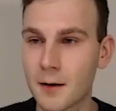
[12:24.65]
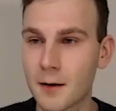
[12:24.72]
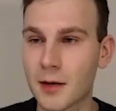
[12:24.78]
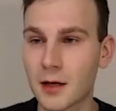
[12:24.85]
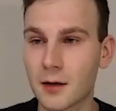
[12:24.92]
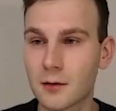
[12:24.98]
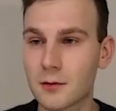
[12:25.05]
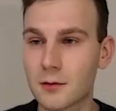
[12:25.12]

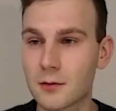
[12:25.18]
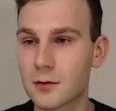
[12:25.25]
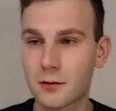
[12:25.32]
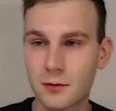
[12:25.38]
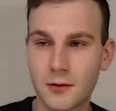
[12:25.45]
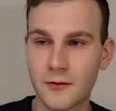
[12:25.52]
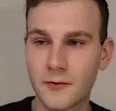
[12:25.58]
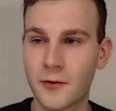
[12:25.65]
But
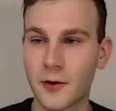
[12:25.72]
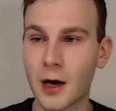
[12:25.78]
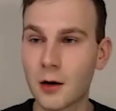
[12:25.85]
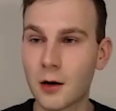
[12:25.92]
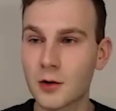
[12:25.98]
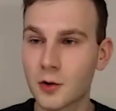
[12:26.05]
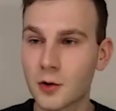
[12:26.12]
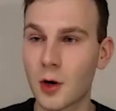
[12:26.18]
for
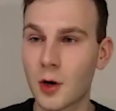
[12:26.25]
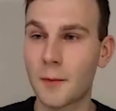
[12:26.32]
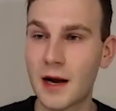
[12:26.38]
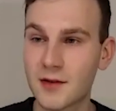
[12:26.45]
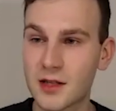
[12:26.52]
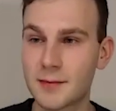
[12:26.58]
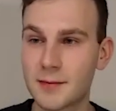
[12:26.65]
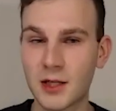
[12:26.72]
now, to
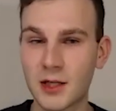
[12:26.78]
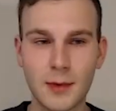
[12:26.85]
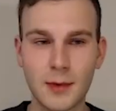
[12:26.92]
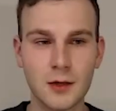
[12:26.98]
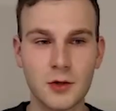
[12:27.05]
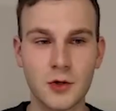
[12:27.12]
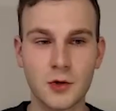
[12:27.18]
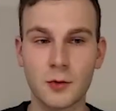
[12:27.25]
compare this
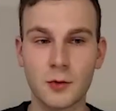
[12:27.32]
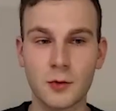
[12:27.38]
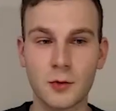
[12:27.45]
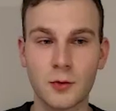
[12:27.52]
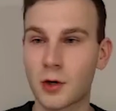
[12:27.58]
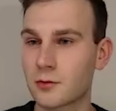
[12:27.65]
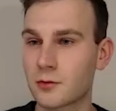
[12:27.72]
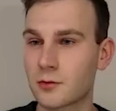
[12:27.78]
benchmark to
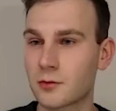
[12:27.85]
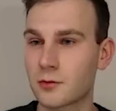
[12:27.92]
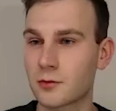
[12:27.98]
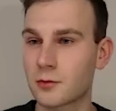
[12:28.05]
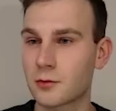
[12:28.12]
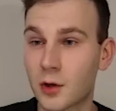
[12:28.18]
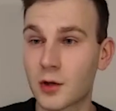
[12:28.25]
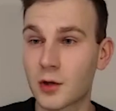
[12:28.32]
a
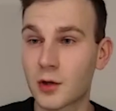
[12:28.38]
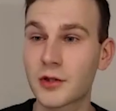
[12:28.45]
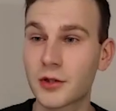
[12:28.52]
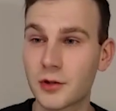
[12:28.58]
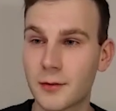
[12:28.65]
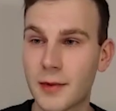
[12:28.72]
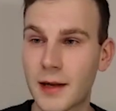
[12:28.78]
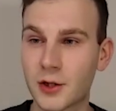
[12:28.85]
even more
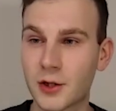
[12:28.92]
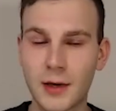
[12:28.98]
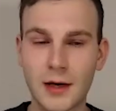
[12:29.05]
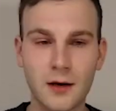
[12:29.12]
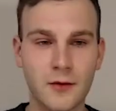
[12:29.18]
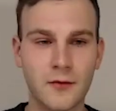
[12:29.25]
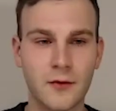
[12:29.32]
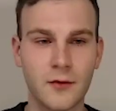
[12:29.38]
traditional
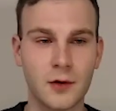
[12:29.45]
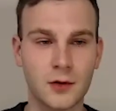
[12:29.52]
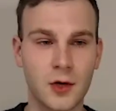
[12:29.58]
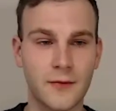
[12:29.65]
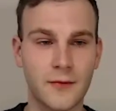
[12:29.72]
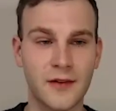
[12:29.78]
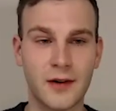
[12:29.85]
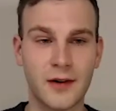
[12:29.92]
benchmark,
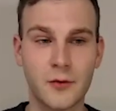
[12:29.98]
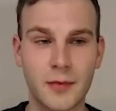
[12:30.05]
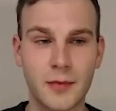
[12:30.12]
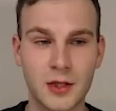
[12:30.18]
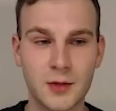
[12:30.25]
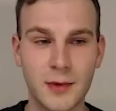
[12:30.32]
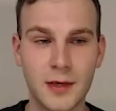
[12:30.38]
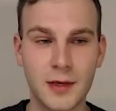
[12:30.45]
the top
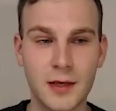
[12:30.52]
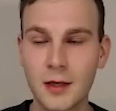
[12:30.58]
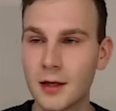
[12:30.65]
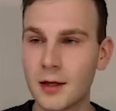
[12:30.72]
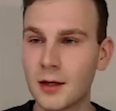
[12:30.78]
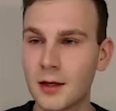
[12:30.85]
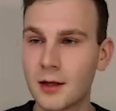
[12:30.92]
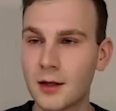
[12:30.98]
500 benchmark,